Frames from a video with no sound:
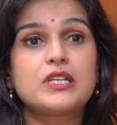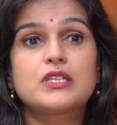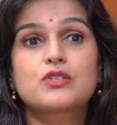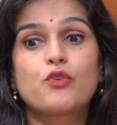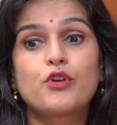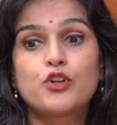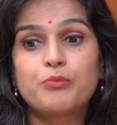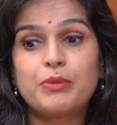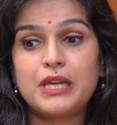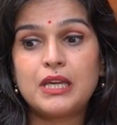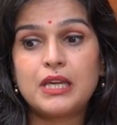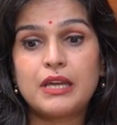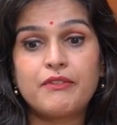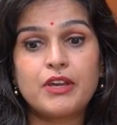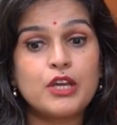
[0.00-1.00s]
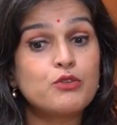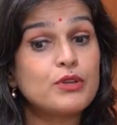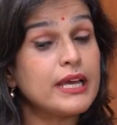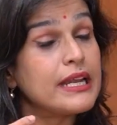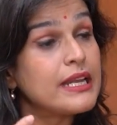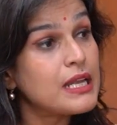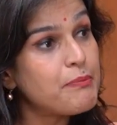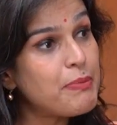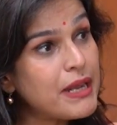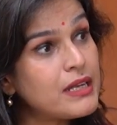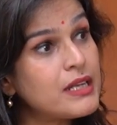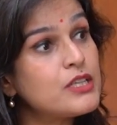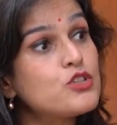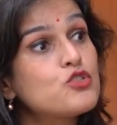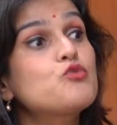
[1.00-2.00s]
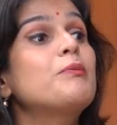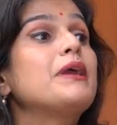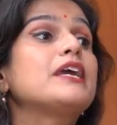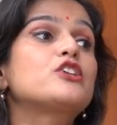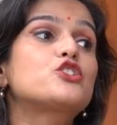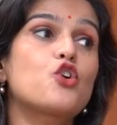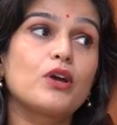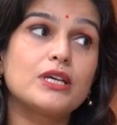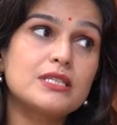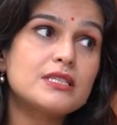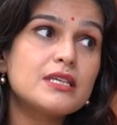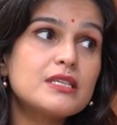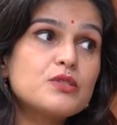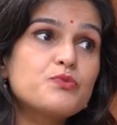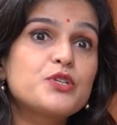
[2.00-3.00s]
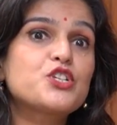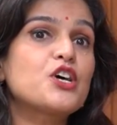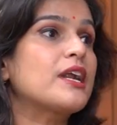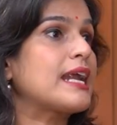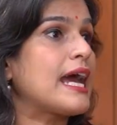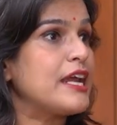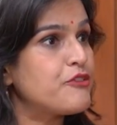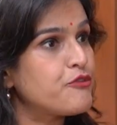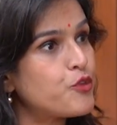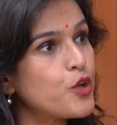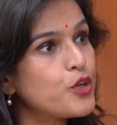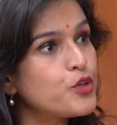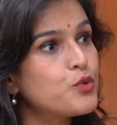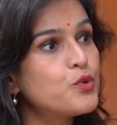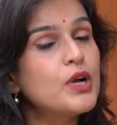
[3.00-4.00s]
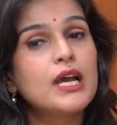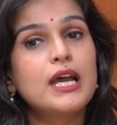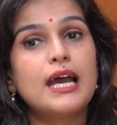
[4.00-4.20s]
It's going to be giving you the independence to make choices which are right for you,